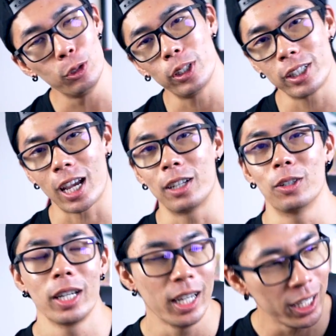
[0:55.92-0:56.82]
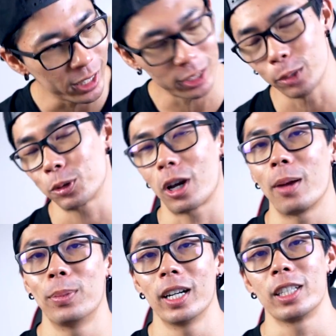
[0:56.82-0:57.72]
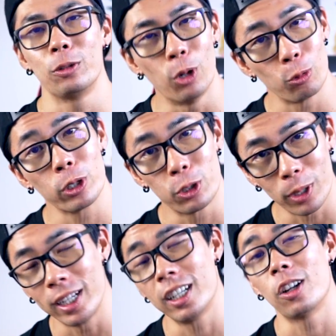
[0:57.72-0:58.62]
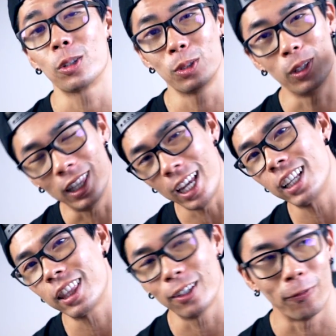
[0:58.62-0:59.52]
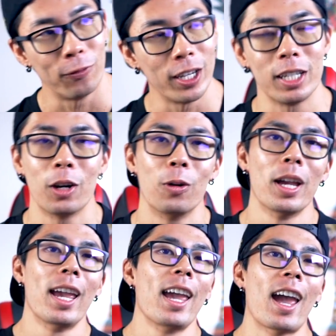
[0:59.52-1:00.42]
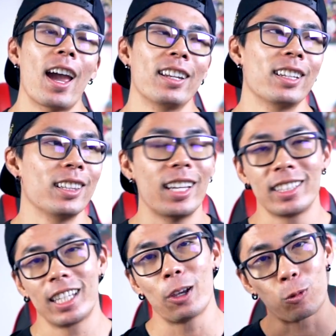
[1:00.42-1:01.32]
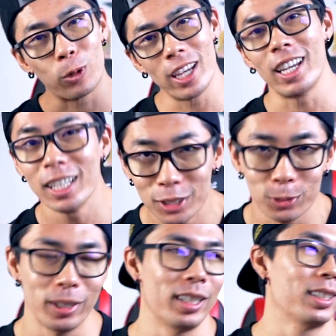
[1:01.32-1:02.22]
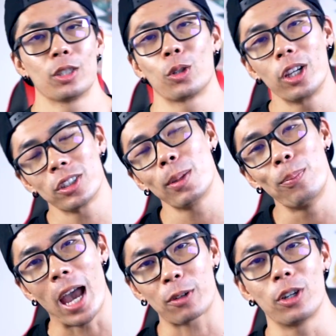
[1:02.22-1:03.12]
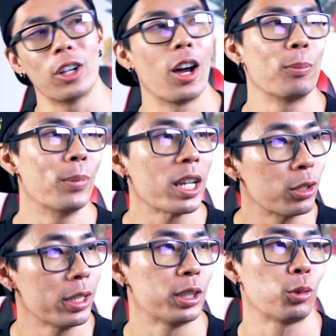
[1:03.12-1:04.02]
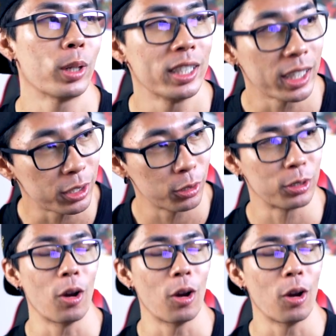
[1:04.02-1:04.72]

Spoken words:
to the channel, hit that subscribe button, you won't regret it, and also like the video, and let's get right into it. So here's some background on Michael. He's 26 years